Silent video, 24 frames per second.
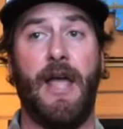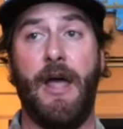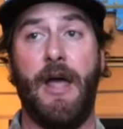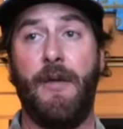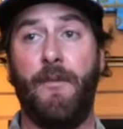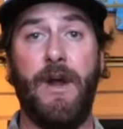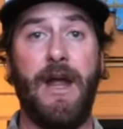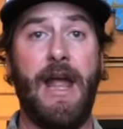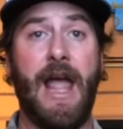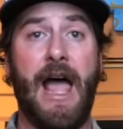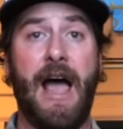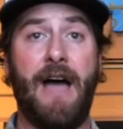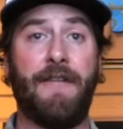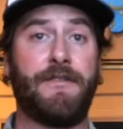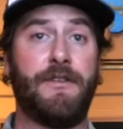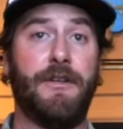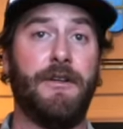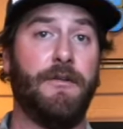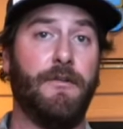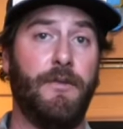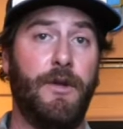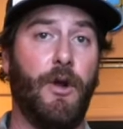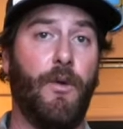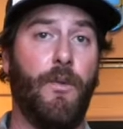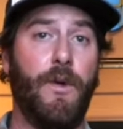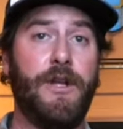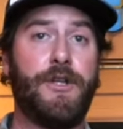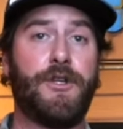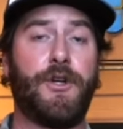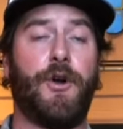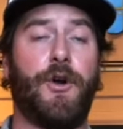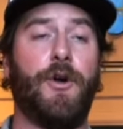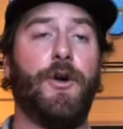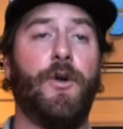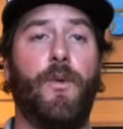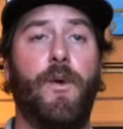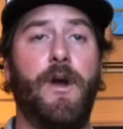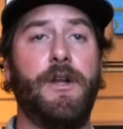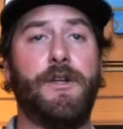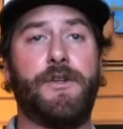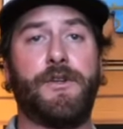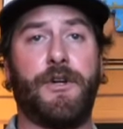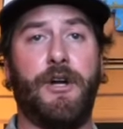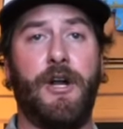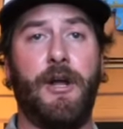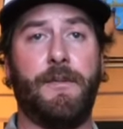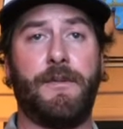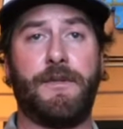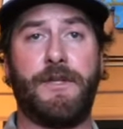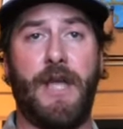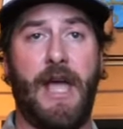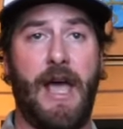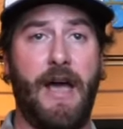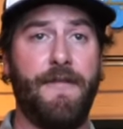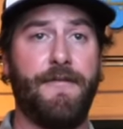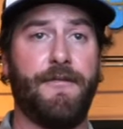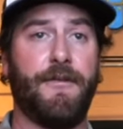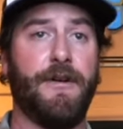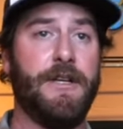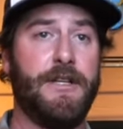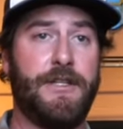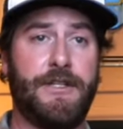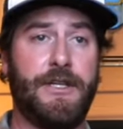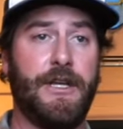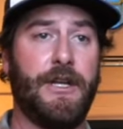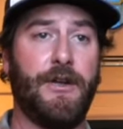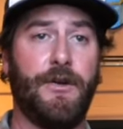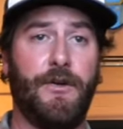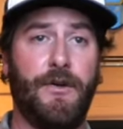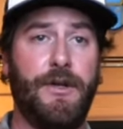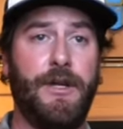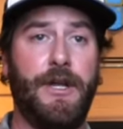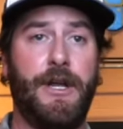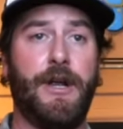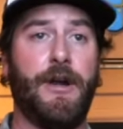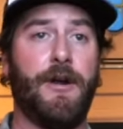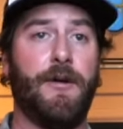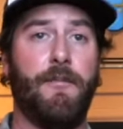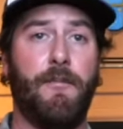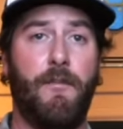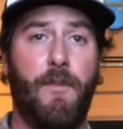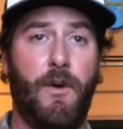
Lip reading: And we have to, you know, we turn away trips every single year,